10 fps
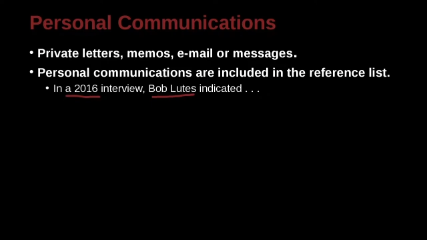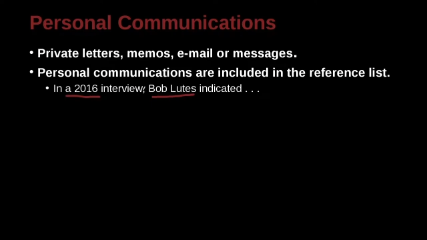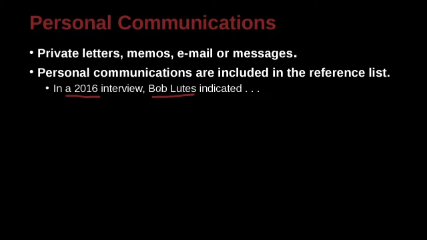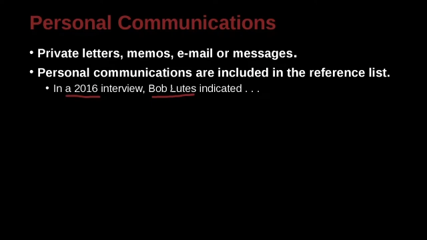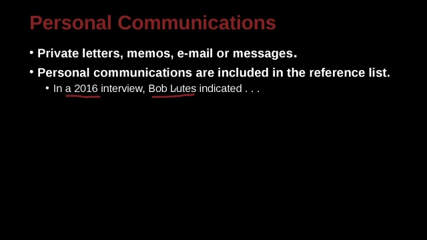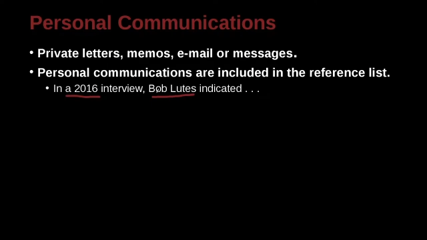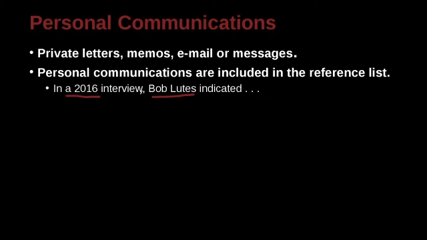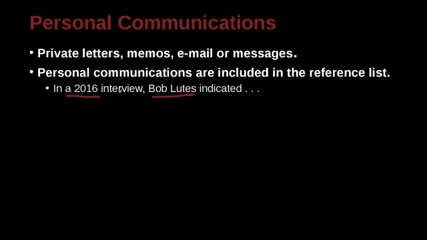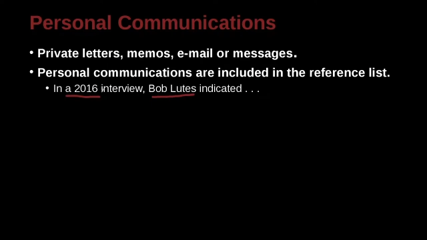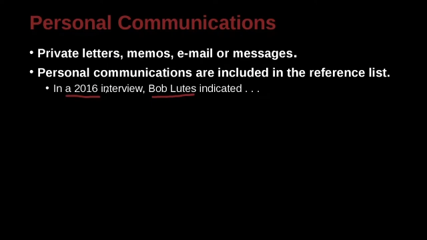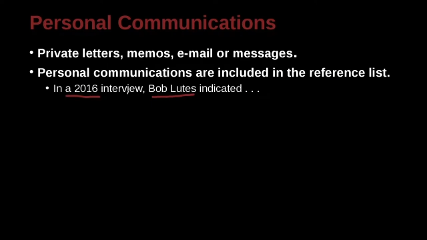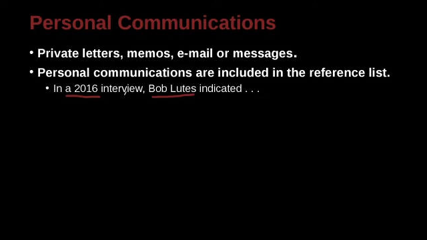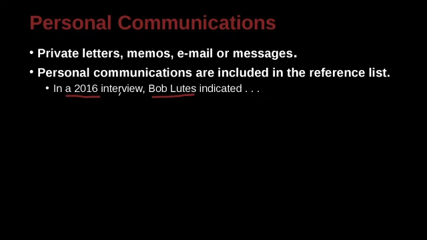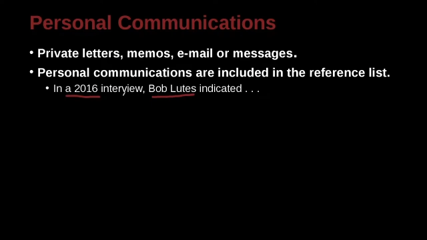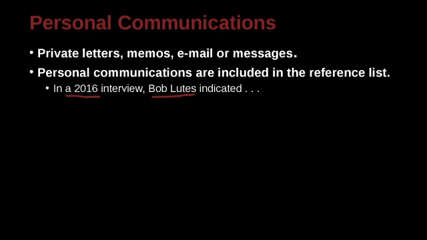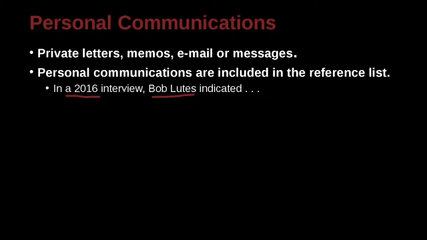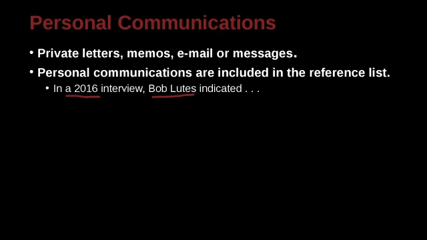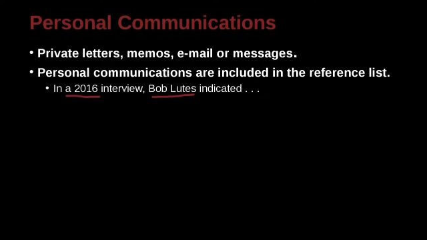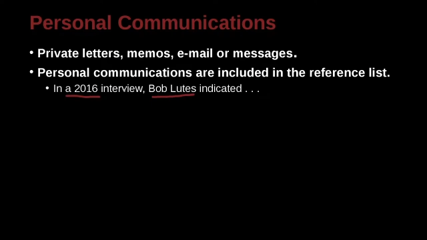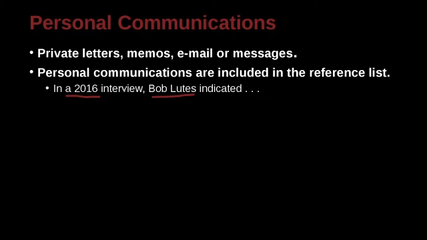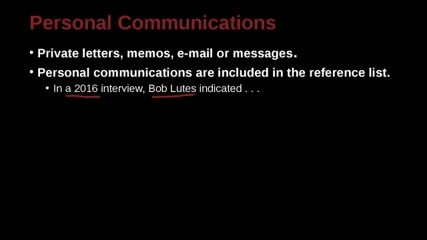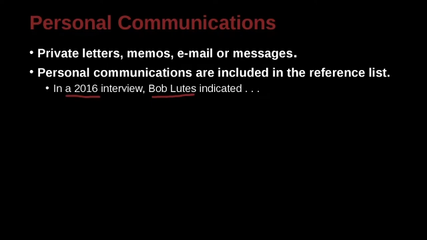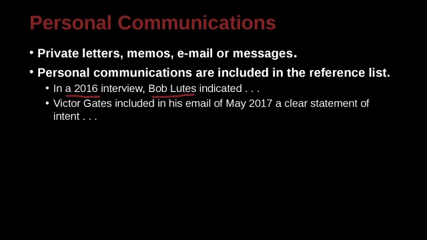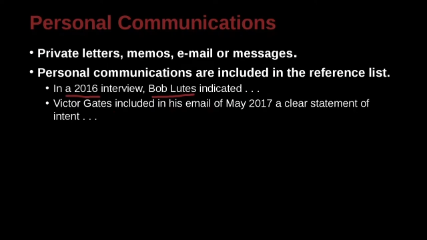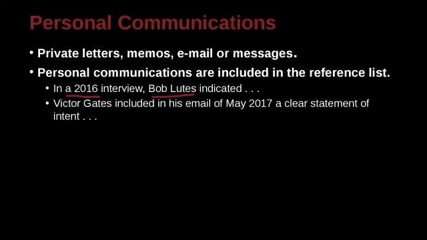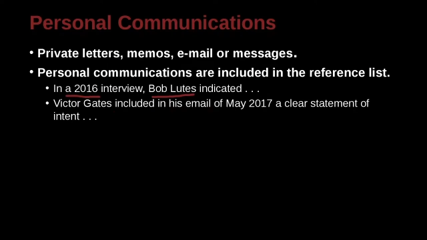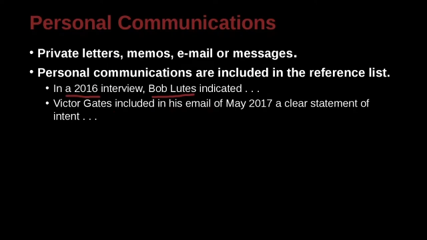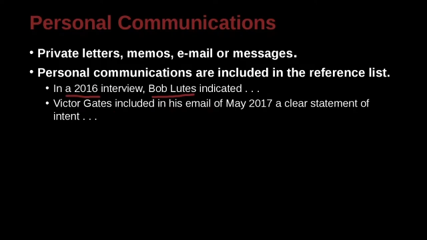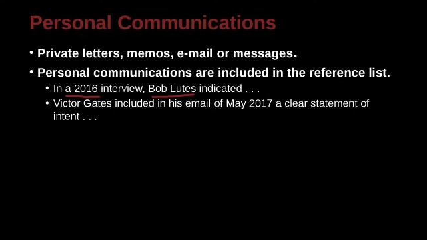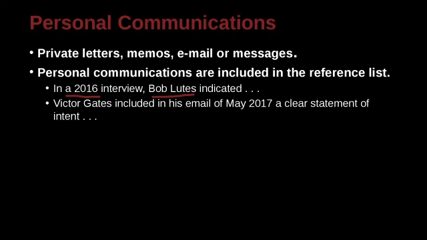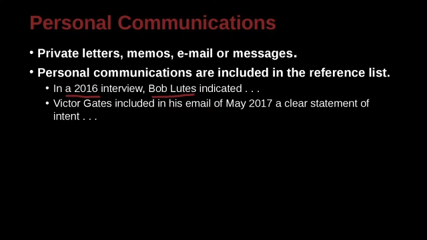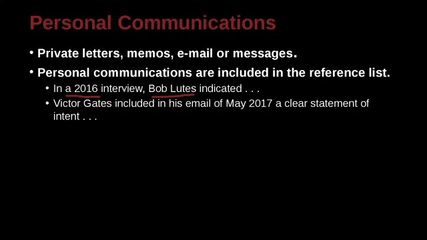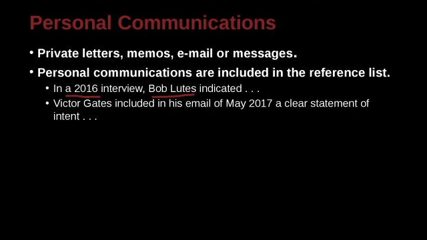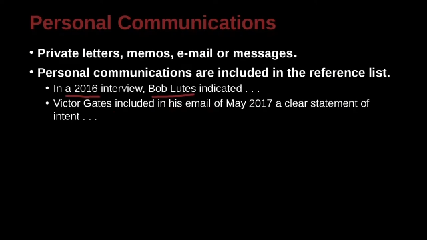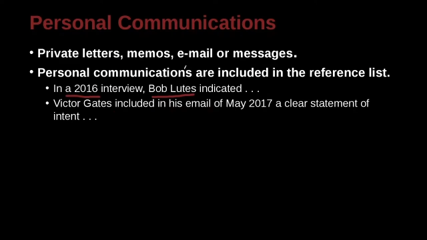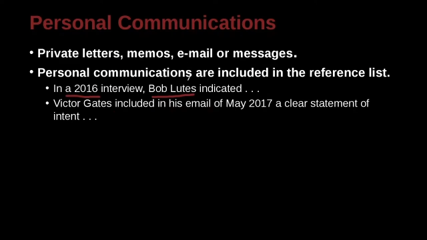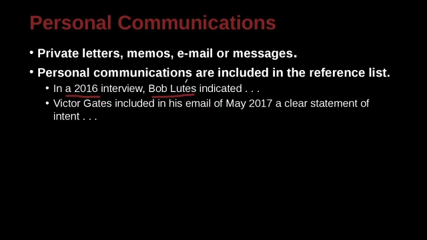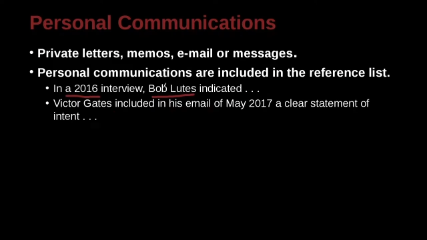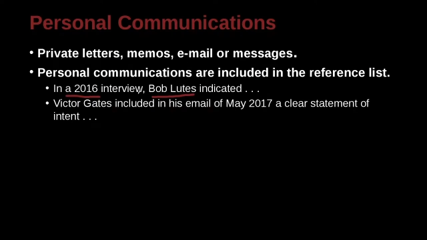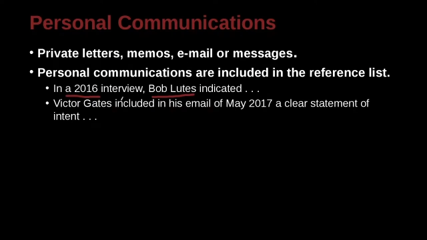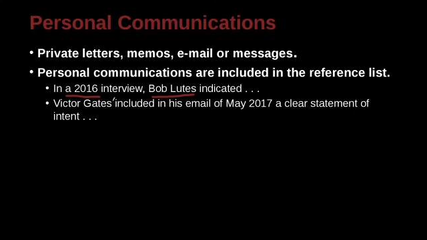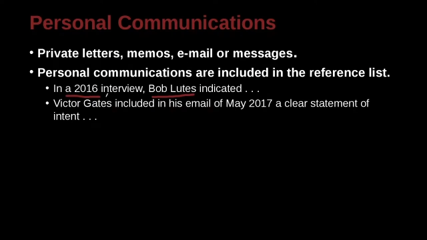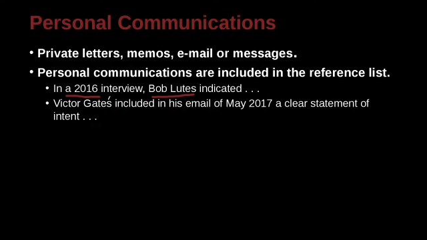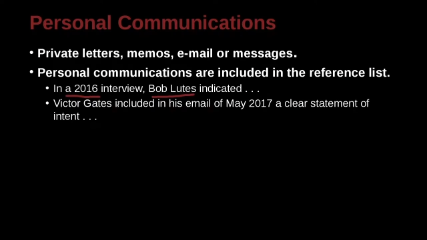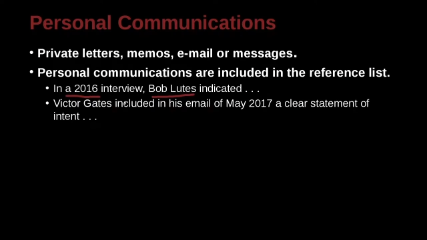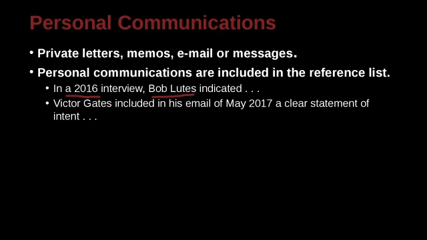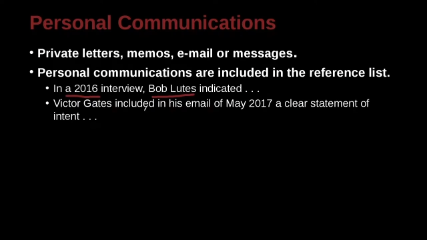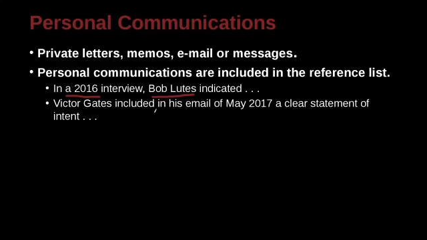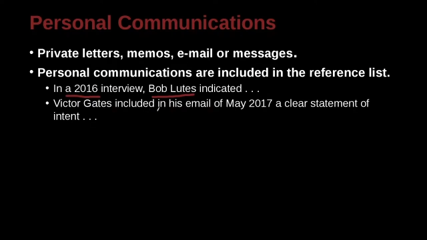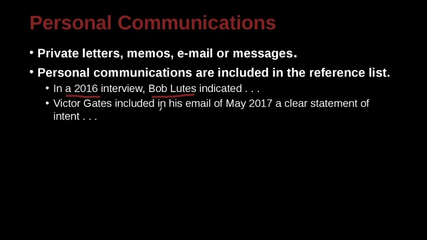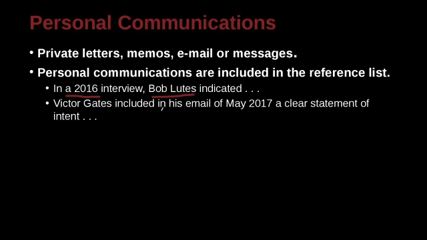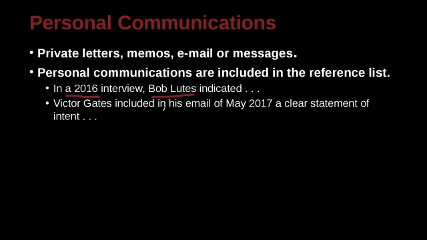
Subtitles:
(no speaker visible)